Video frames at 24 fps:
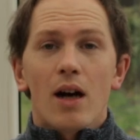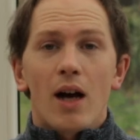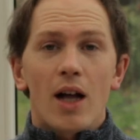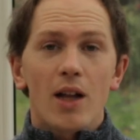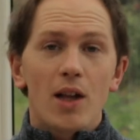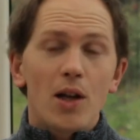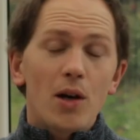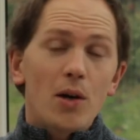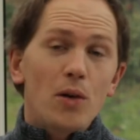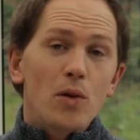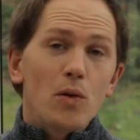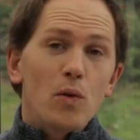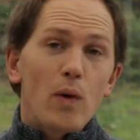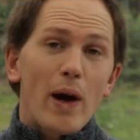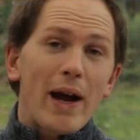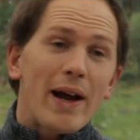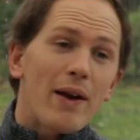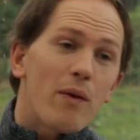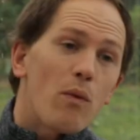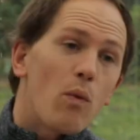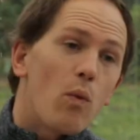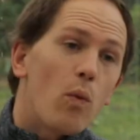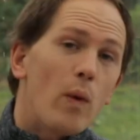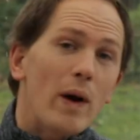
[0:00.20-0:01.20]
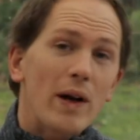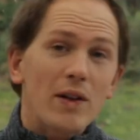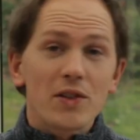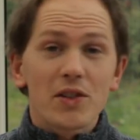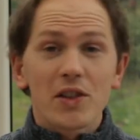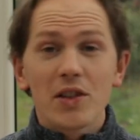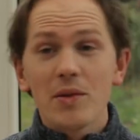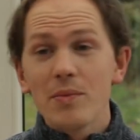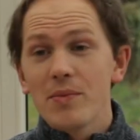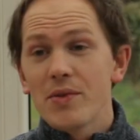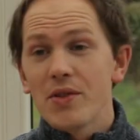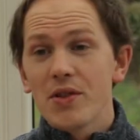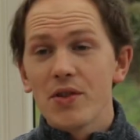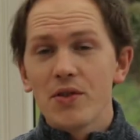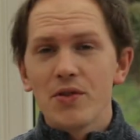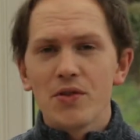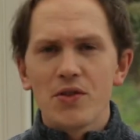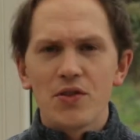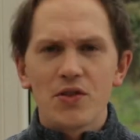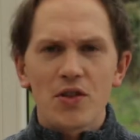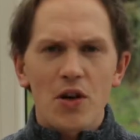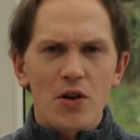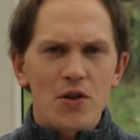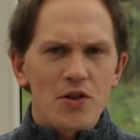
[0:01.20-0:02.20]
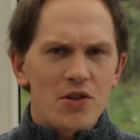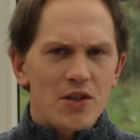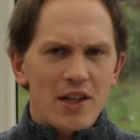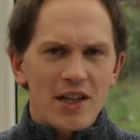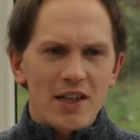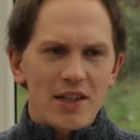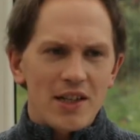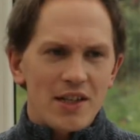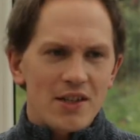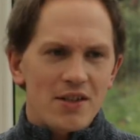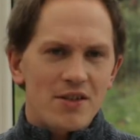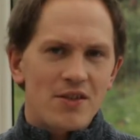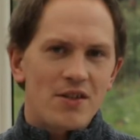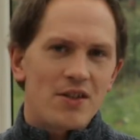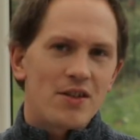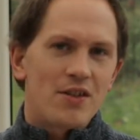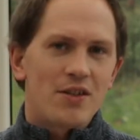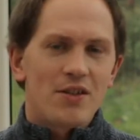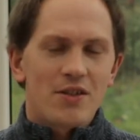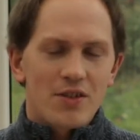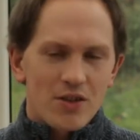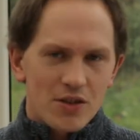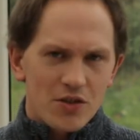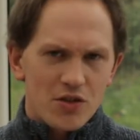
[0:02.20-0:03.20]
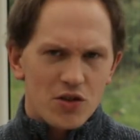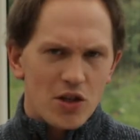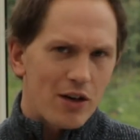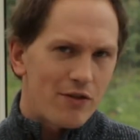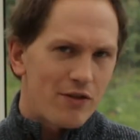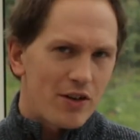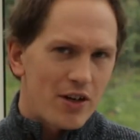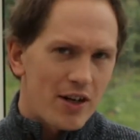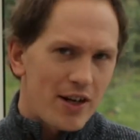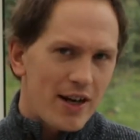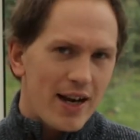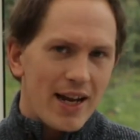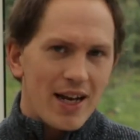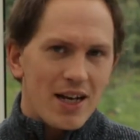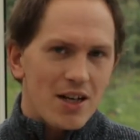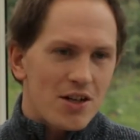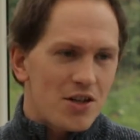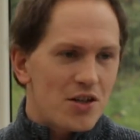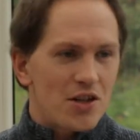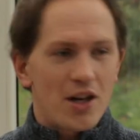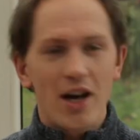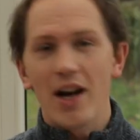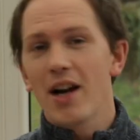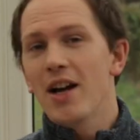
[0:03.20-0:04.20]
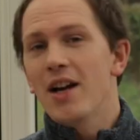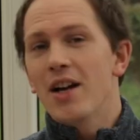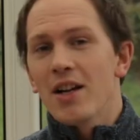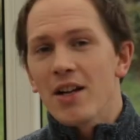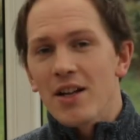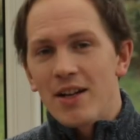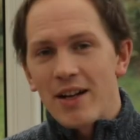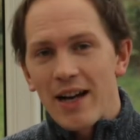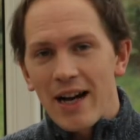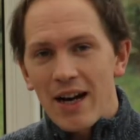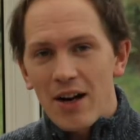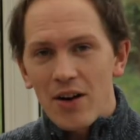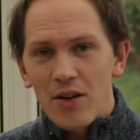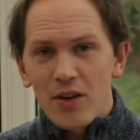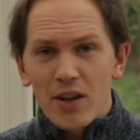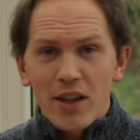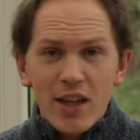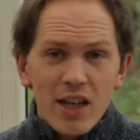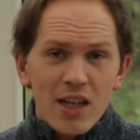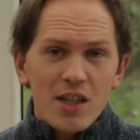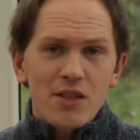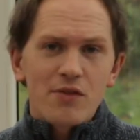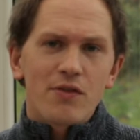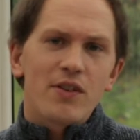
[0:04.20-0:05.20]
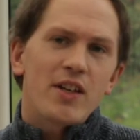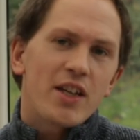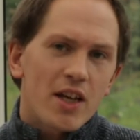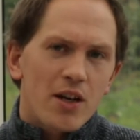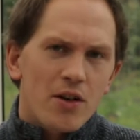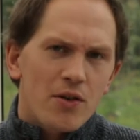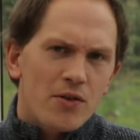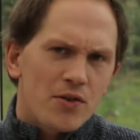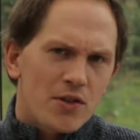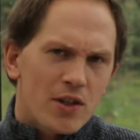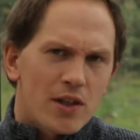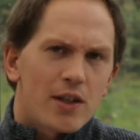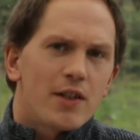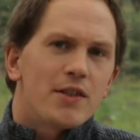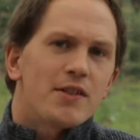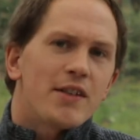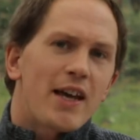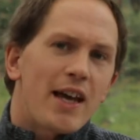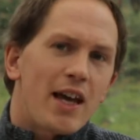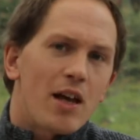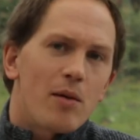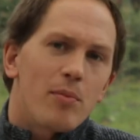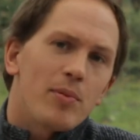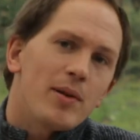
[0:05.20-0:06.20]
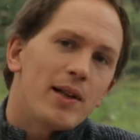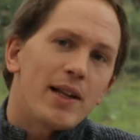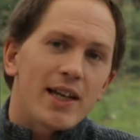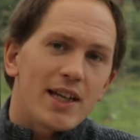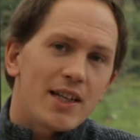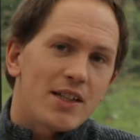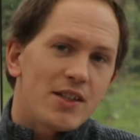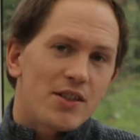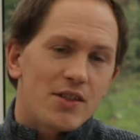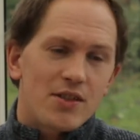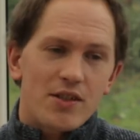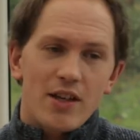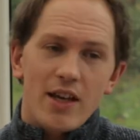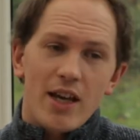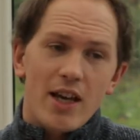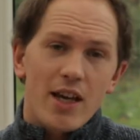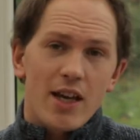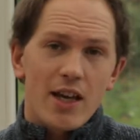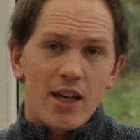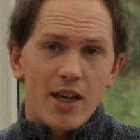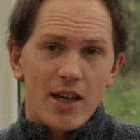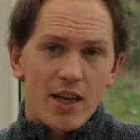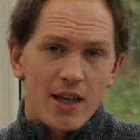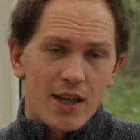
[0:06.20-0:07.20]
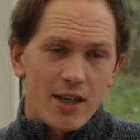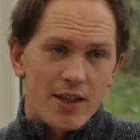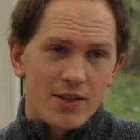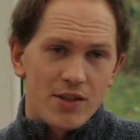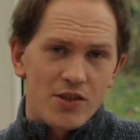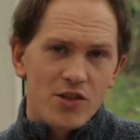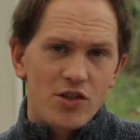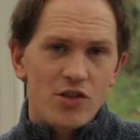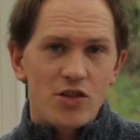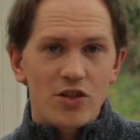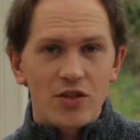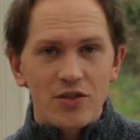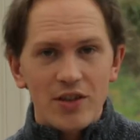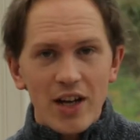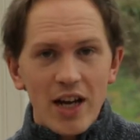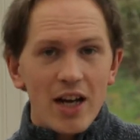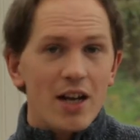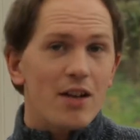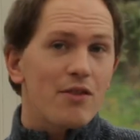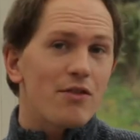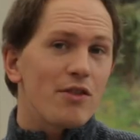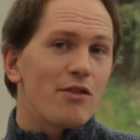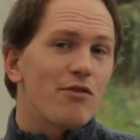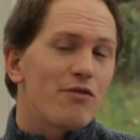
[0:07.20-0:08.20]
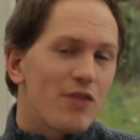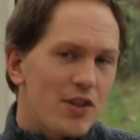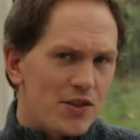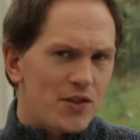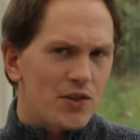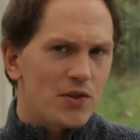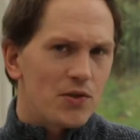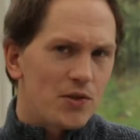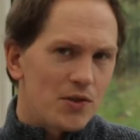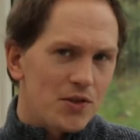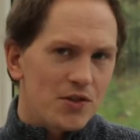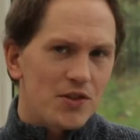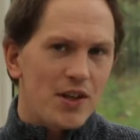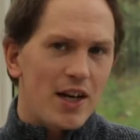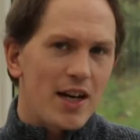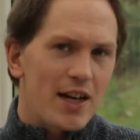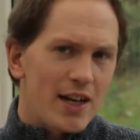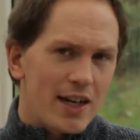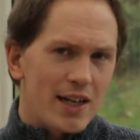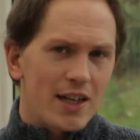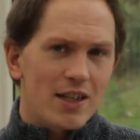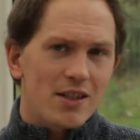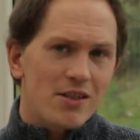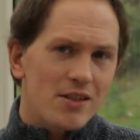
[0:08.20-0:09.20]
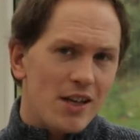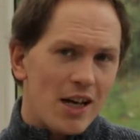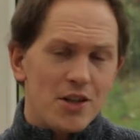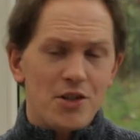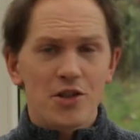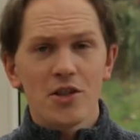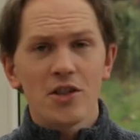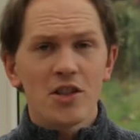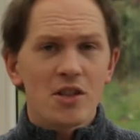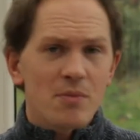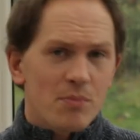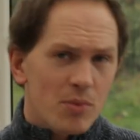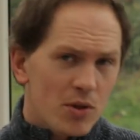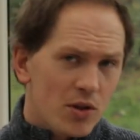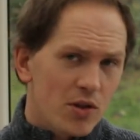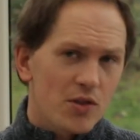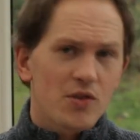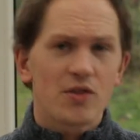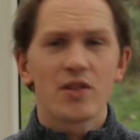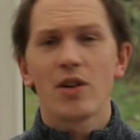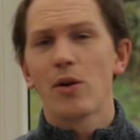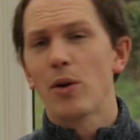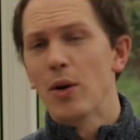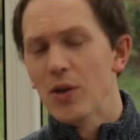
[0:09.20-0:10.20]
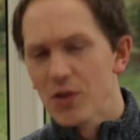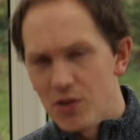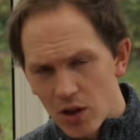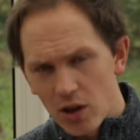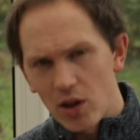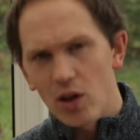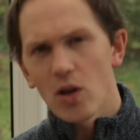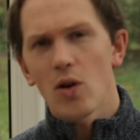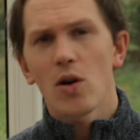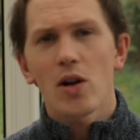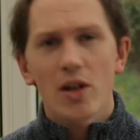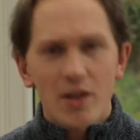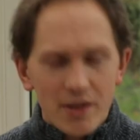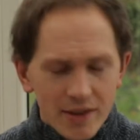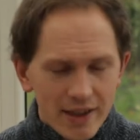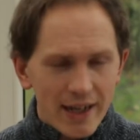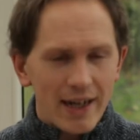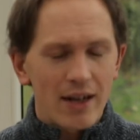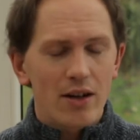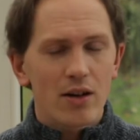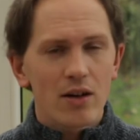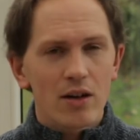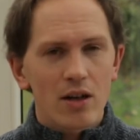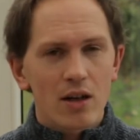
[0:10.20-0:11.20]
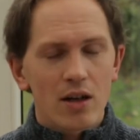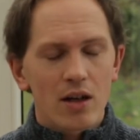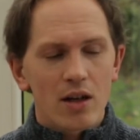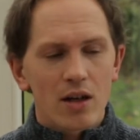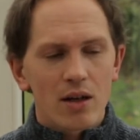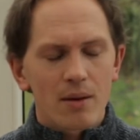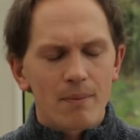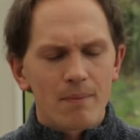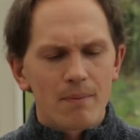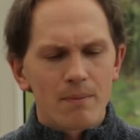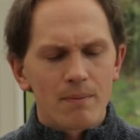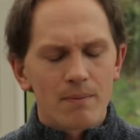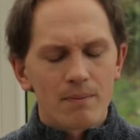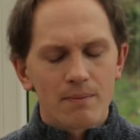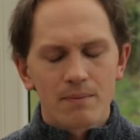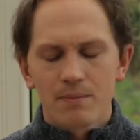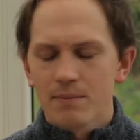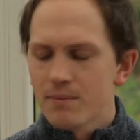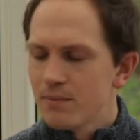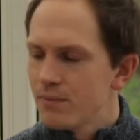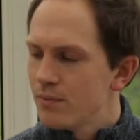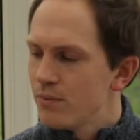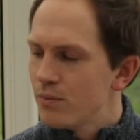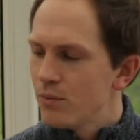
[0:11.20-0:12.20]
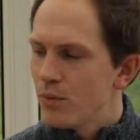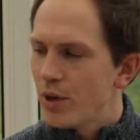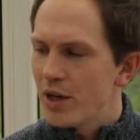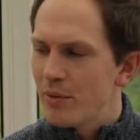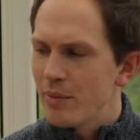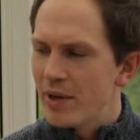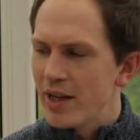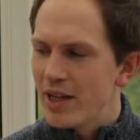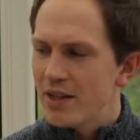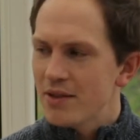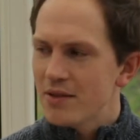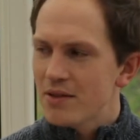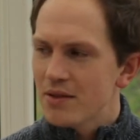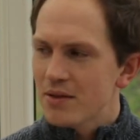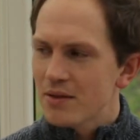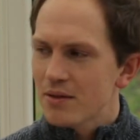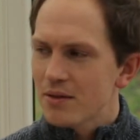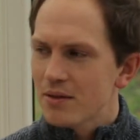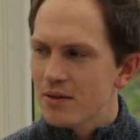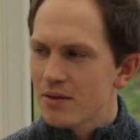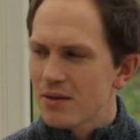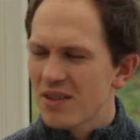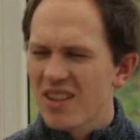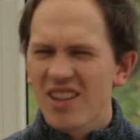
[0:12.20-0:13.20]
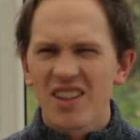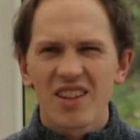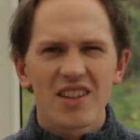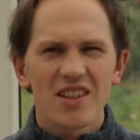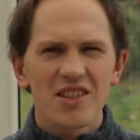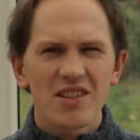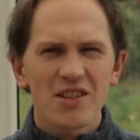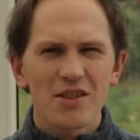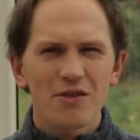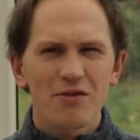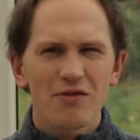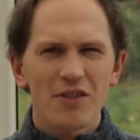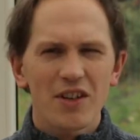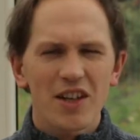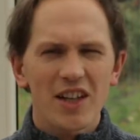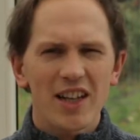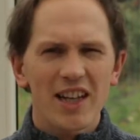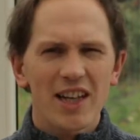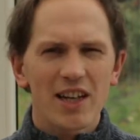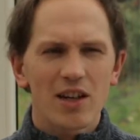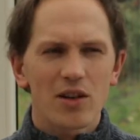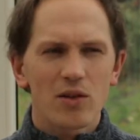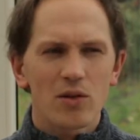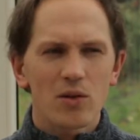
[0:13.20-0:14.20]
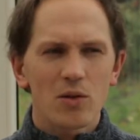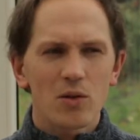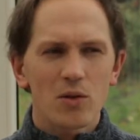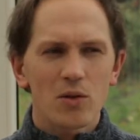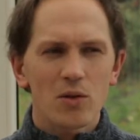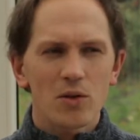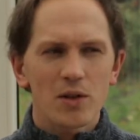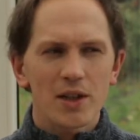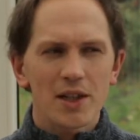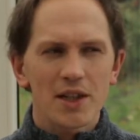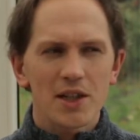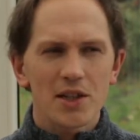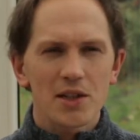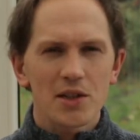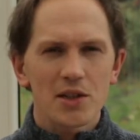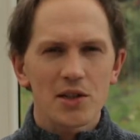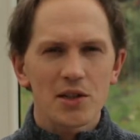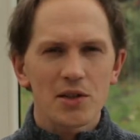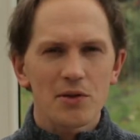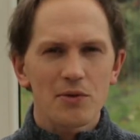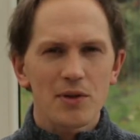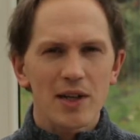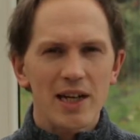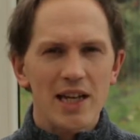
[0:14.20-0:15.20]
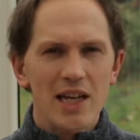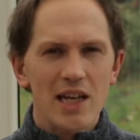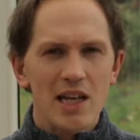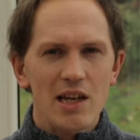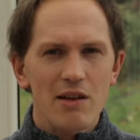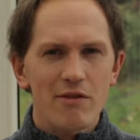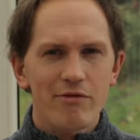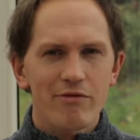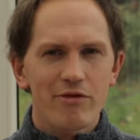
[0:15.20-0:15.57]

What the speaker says: Hello and welcome to Socially Distant Discover Nature. Now, these videos are going to take place instead of the physical St. Nick sessions because there was a lockdown. Wait a minute. This is feeling all eerily